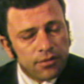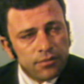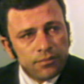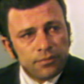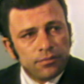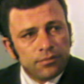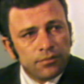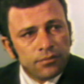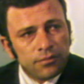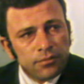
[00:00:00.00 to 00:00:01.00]
The president
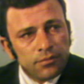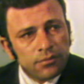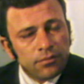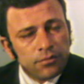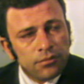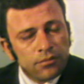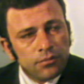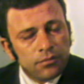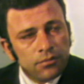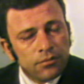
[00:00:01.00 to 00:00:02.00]
has accused you
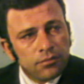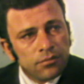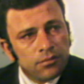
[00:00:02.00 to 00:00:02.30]
and the